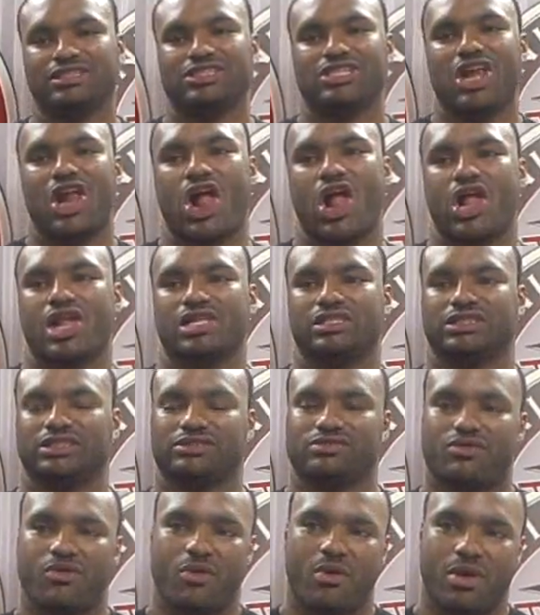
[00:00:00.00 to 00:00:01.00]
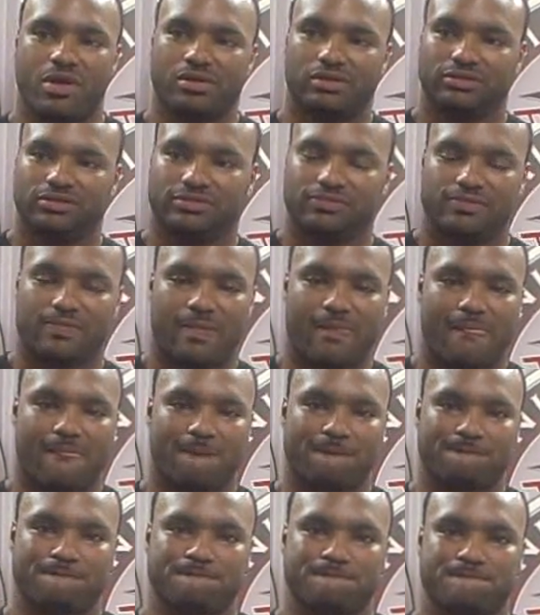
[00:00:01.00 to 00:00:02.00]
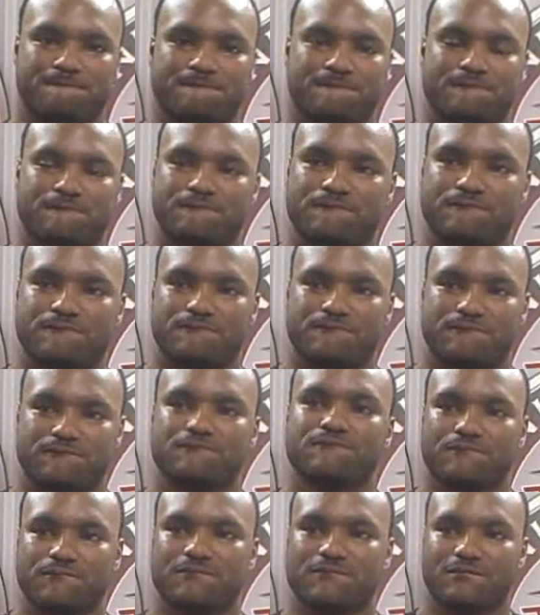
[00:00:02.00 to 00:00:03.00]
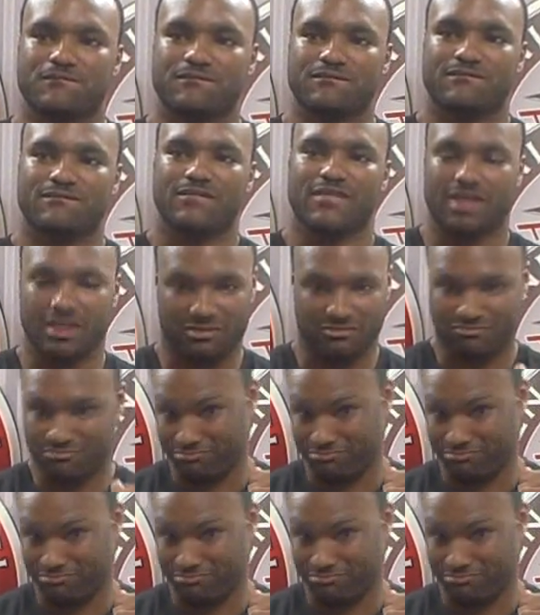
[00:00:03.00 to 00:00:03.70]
Well, thank you so much. And, of course, we'll be seeing you June 4th.